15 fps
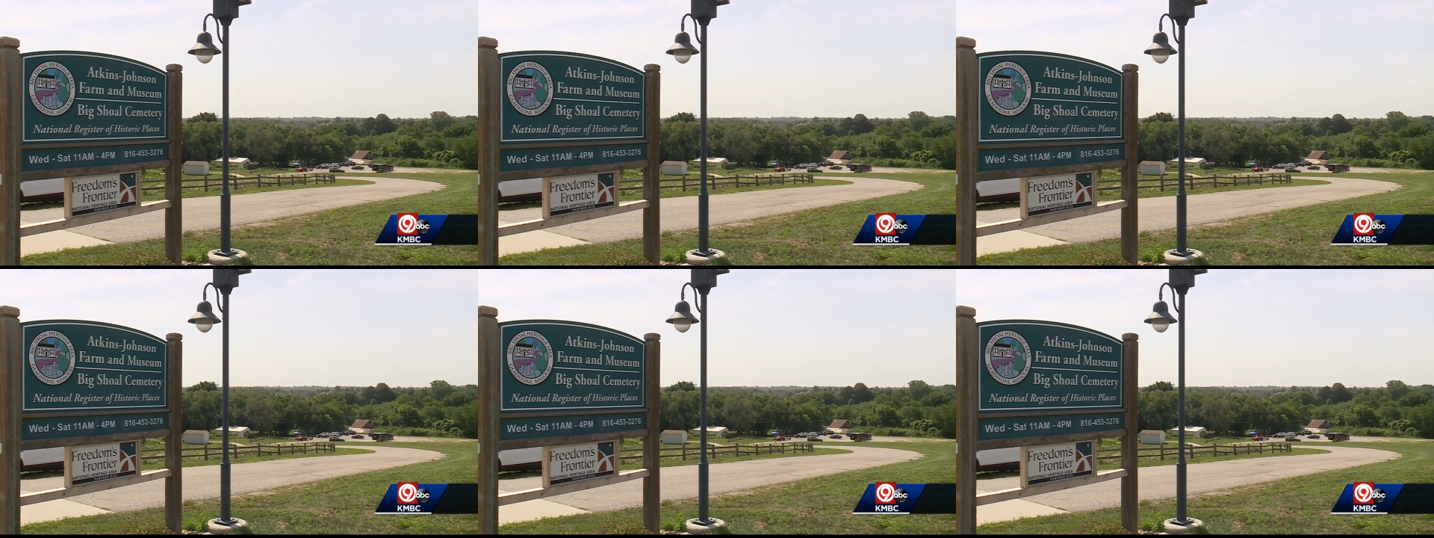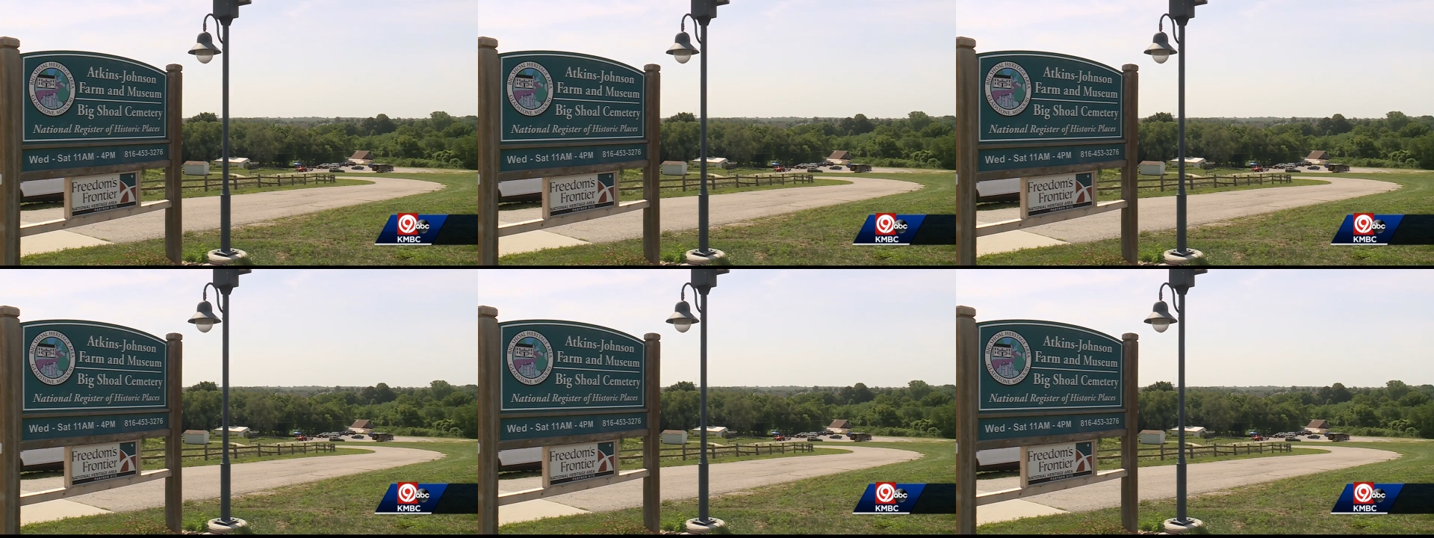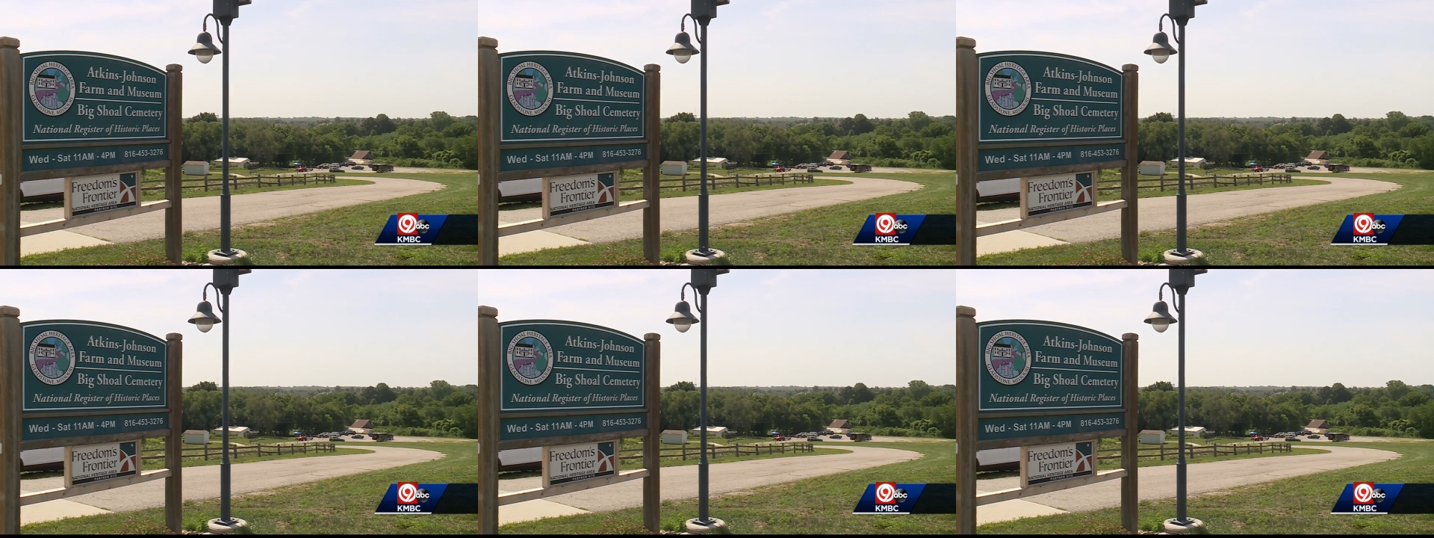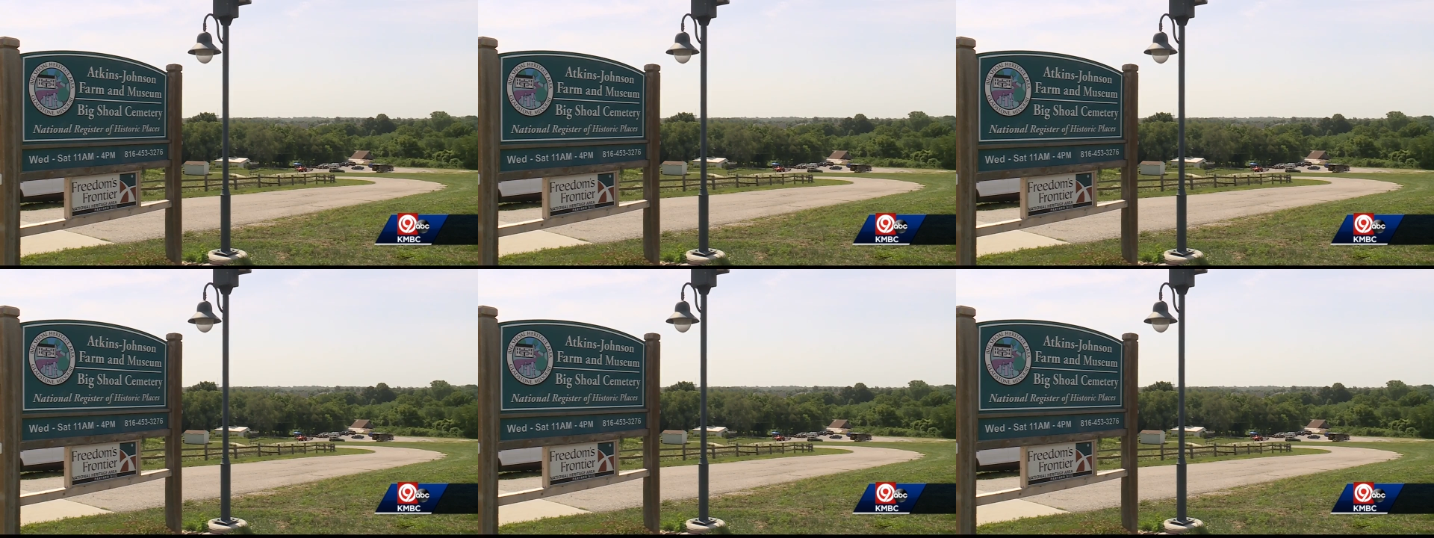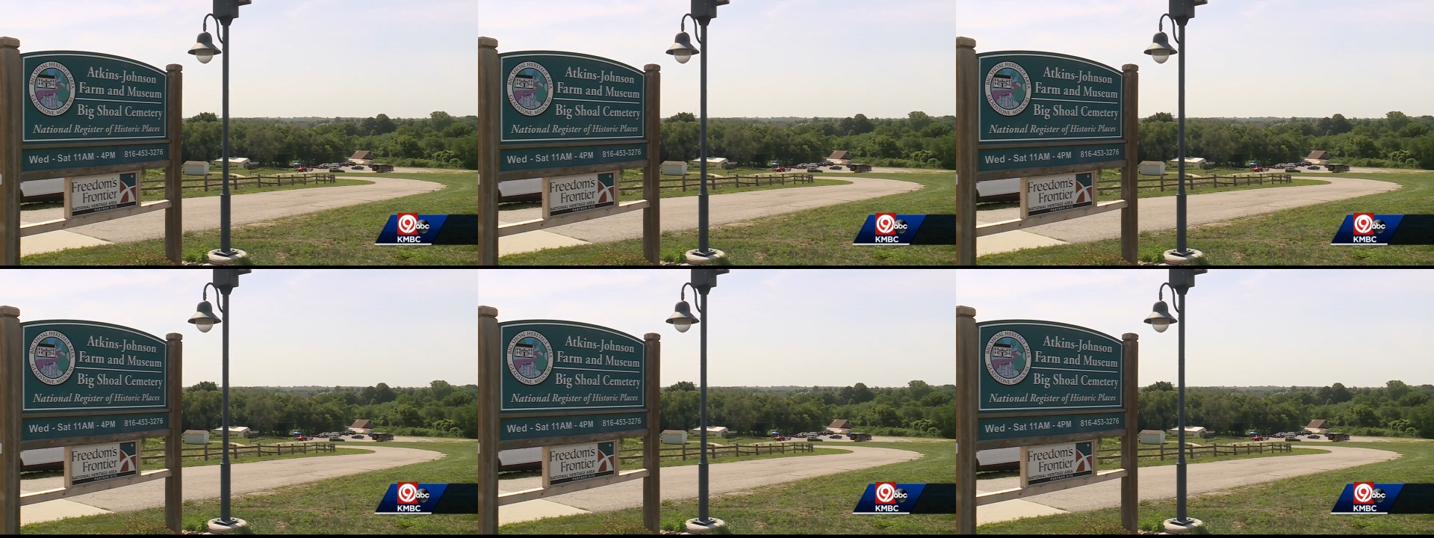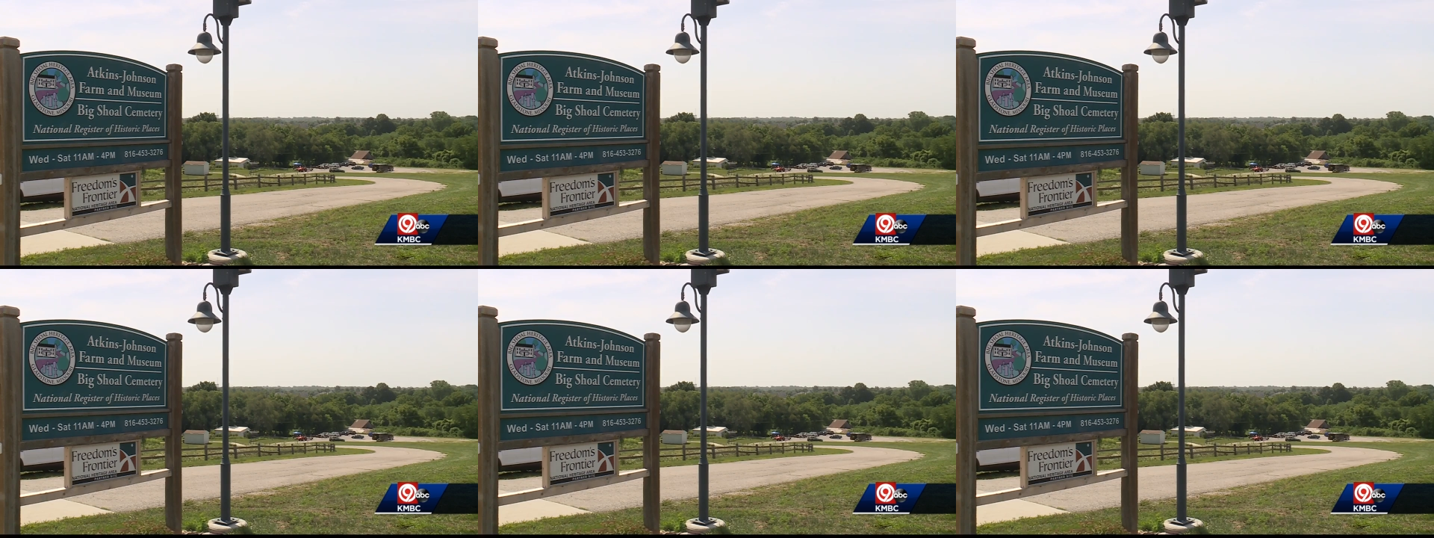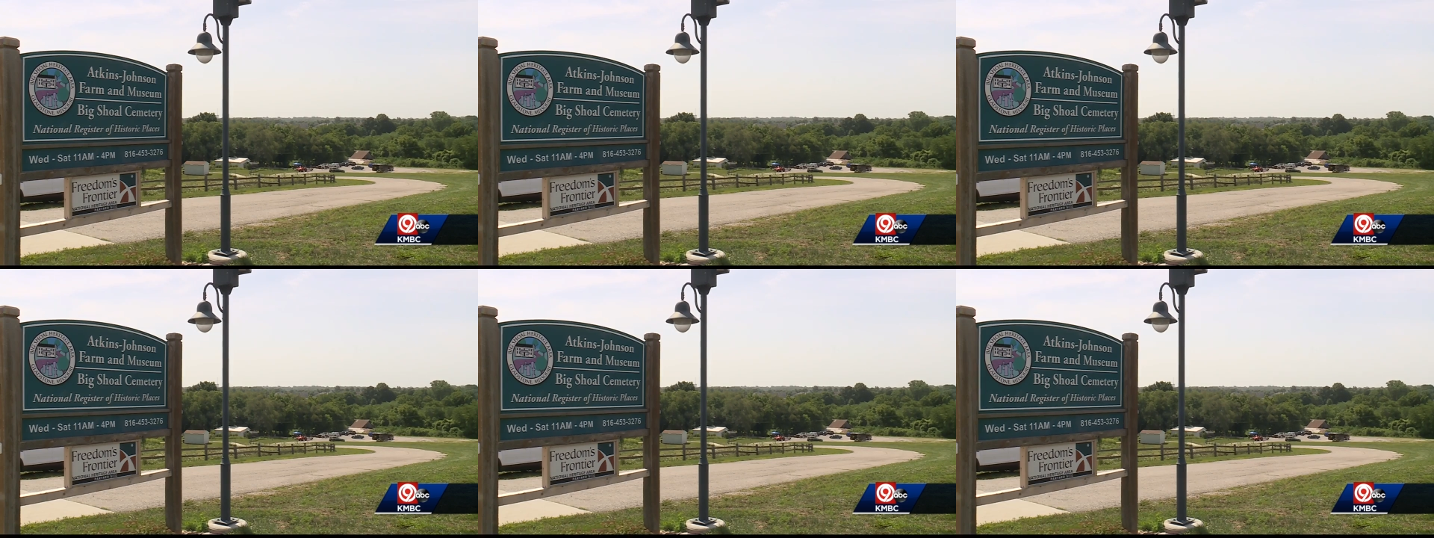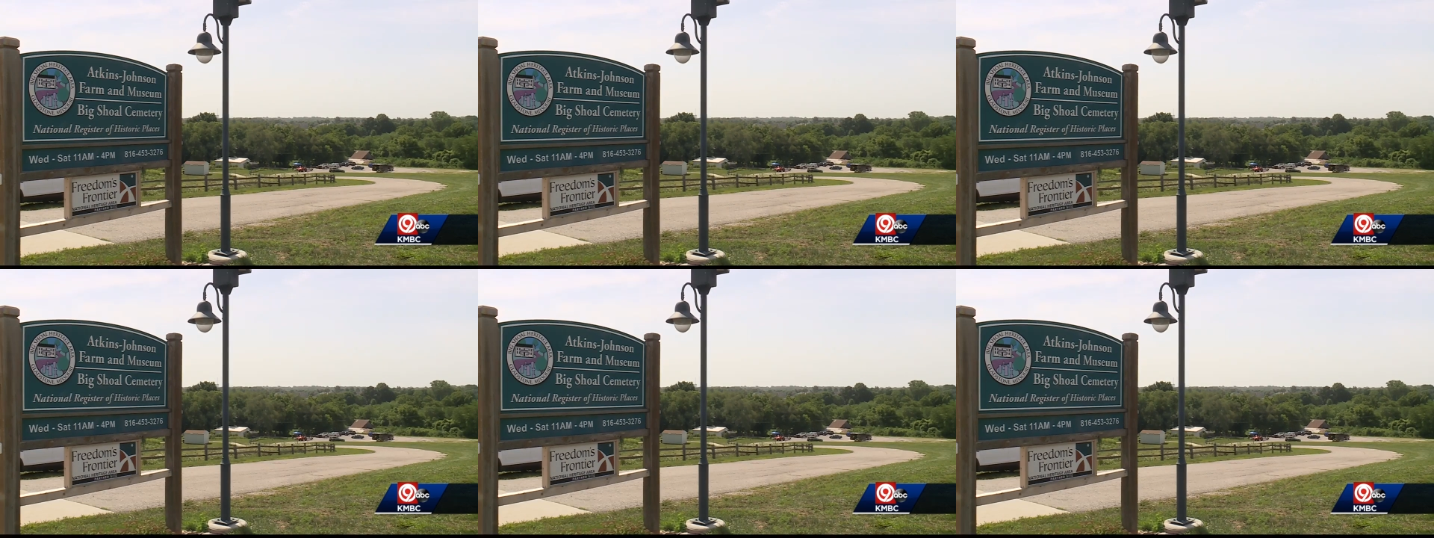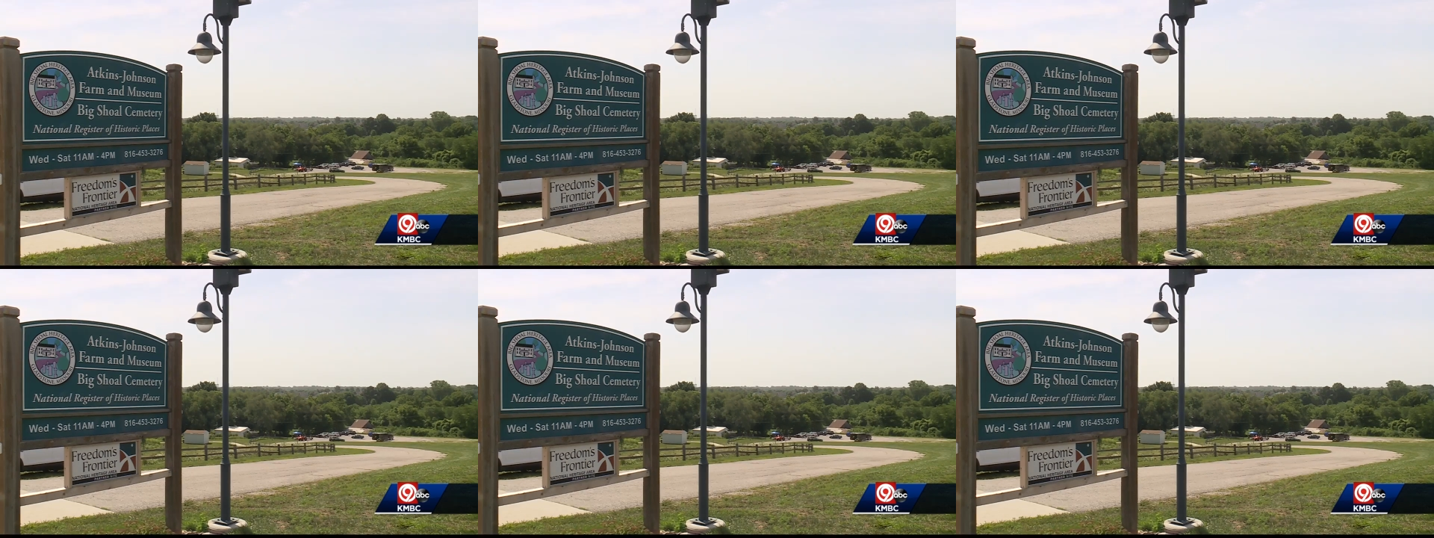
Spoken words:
[unreadable: no face in view]